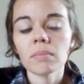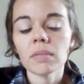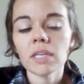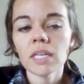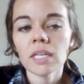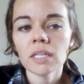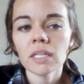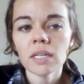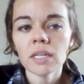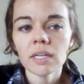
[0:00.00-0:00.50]

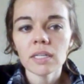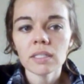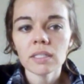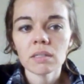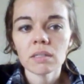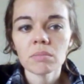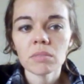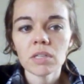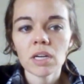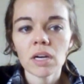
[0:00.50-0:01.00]
Eli
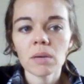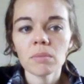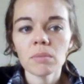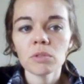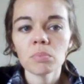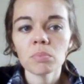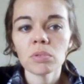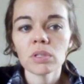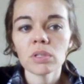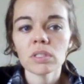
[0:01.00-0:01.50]

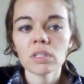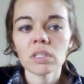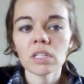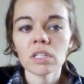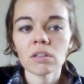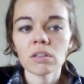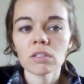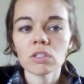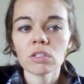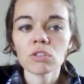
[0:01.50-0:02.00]
sometimes puts
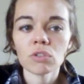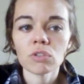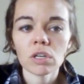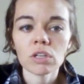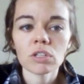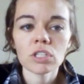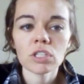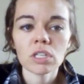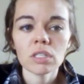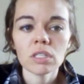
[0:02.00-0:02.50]
their
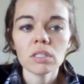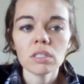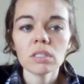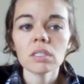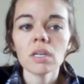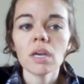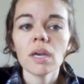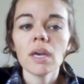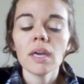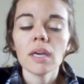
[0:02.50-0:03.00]
instructions
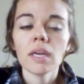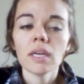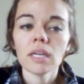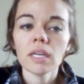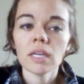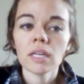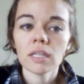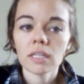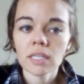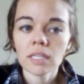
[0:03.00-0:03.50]

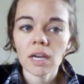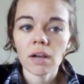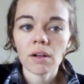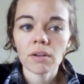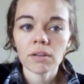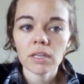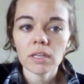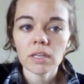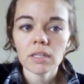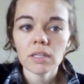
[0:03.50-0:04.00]
in
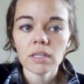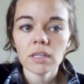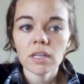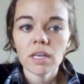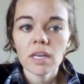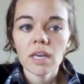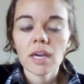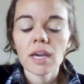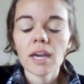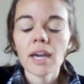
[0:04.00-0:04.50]
Italian,
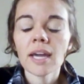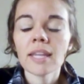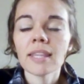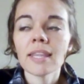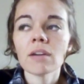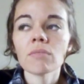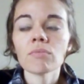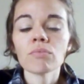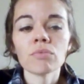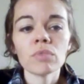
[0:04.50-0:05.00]
and
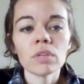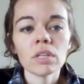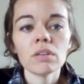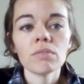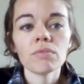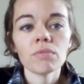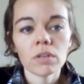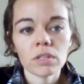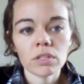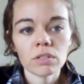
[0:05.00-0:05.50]
that really
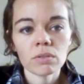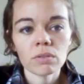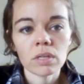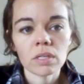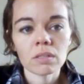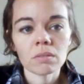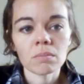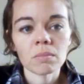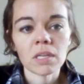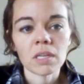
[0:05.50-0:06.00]

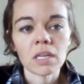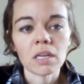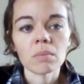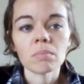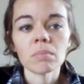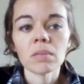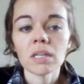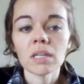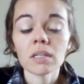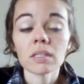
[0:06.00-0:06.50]
frustrates me
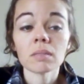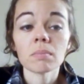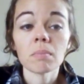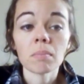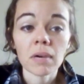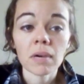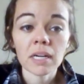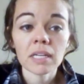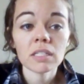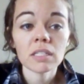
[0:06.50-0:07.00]
because
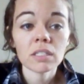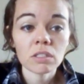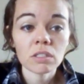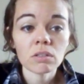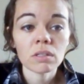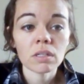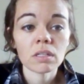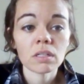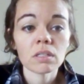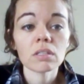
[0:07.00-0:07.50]
my
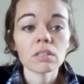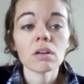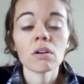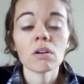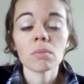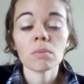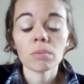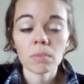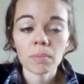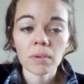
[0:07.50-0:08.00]
students
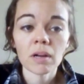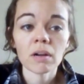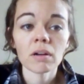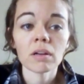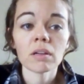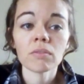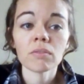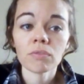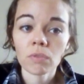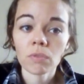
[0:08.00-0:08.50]
are
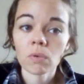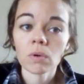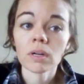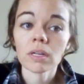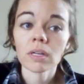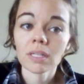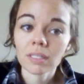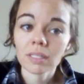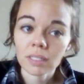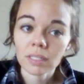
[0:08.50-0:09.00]
preparing for
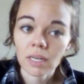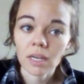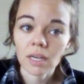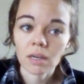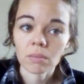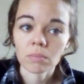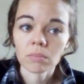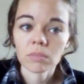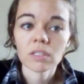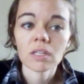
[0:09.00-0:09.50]

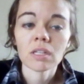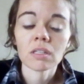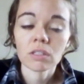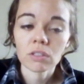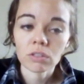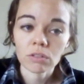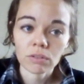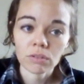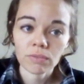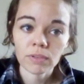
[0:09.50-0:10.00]
exams and
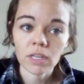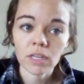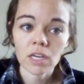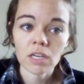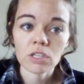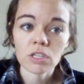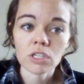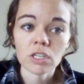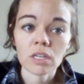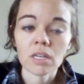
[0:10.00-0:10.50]

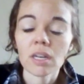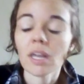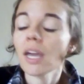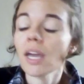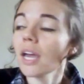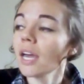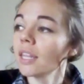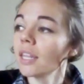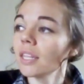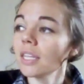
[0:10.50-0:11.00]
certification,
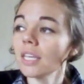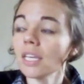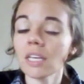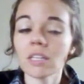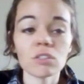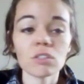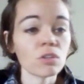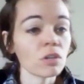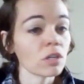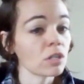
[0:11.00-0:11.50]
and the
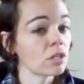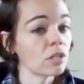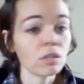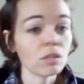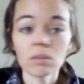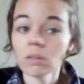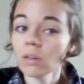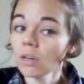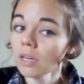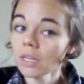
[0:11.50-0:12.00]
instructions
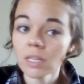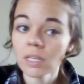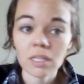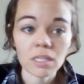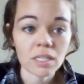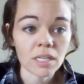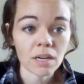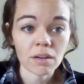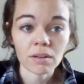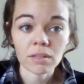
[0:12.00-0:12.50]
are not in
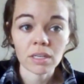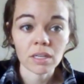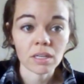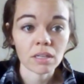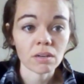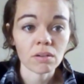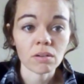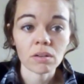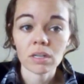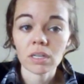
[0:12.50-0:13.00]

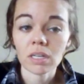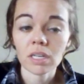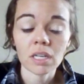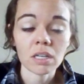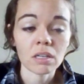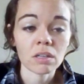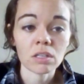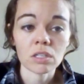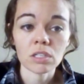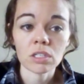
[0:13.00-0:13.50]
Italian on an
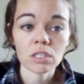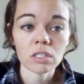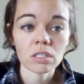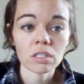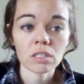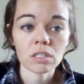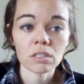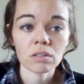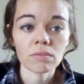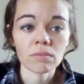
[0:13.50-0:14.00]
English
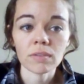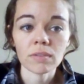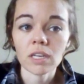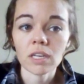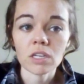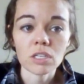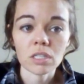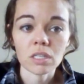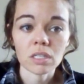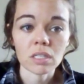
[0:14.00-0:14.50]

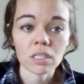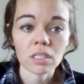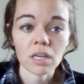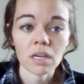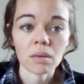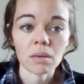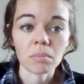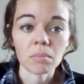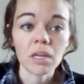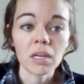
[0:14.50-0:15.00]
certification
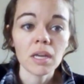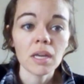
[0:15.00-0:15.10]
exam.